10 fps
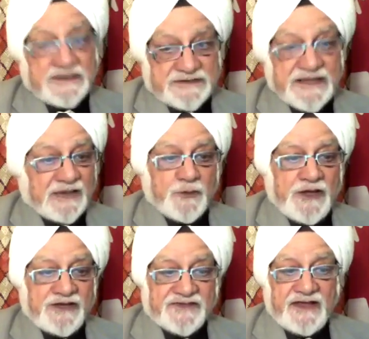That's
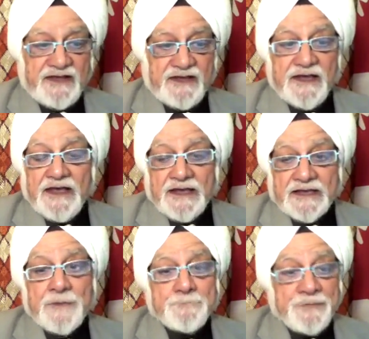why I say
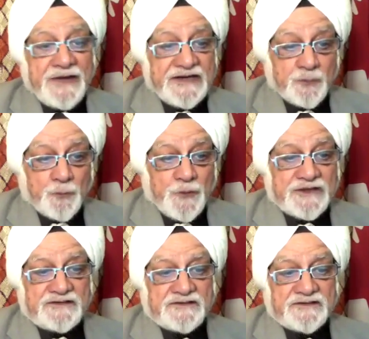compete
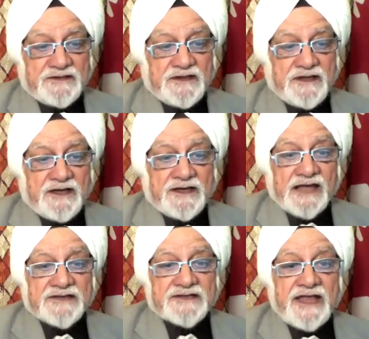with
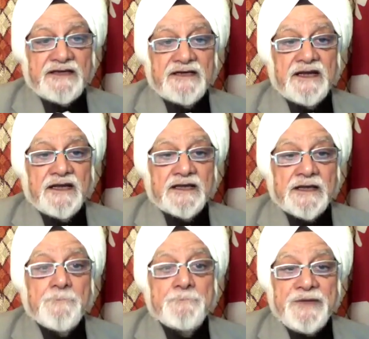rather than
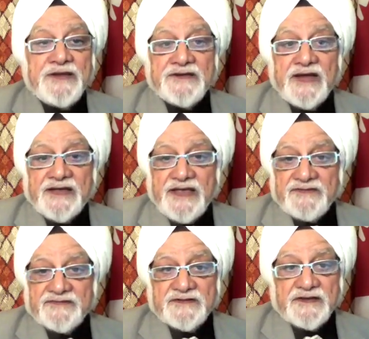compete
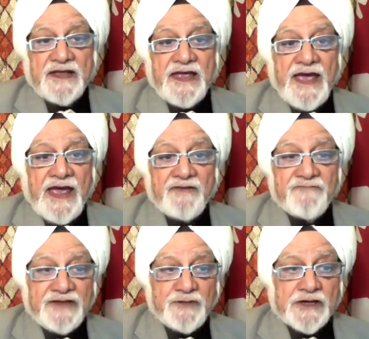against. And
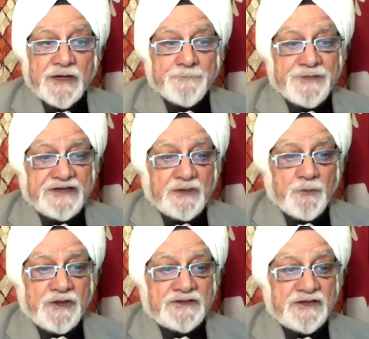when you're competing
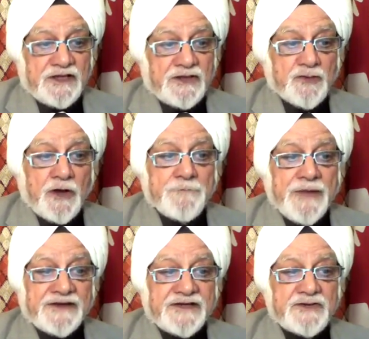with, you're
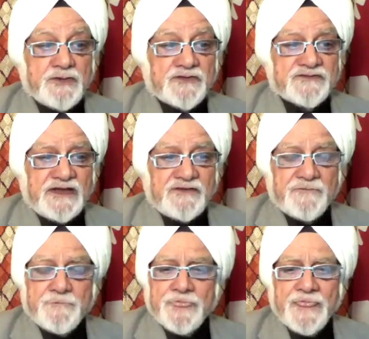betting yourself.
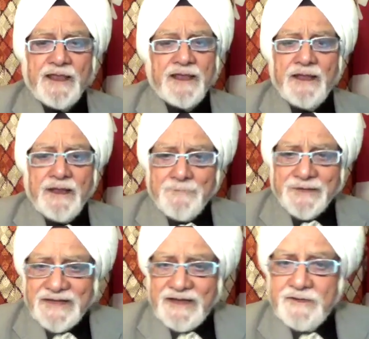
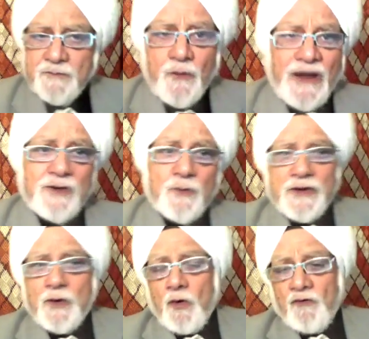But then why do
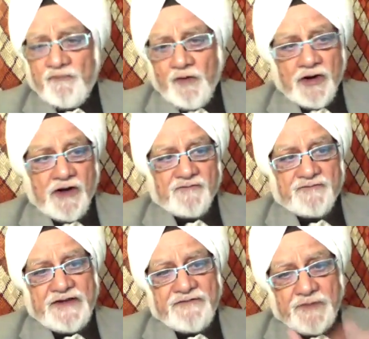we go far
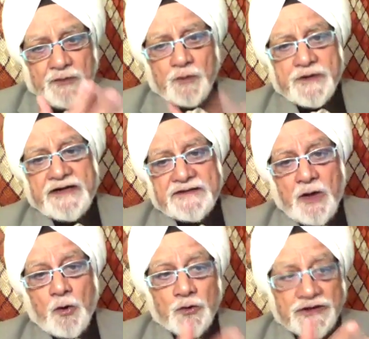off? If we look at
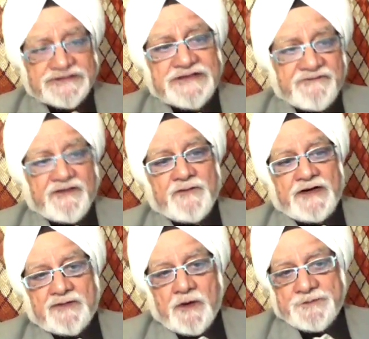the origin of the
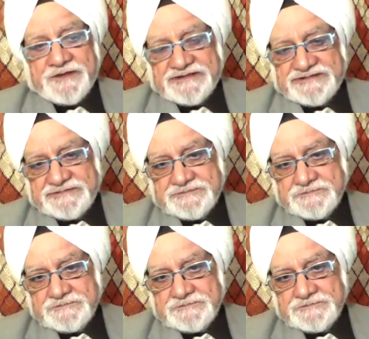word competition,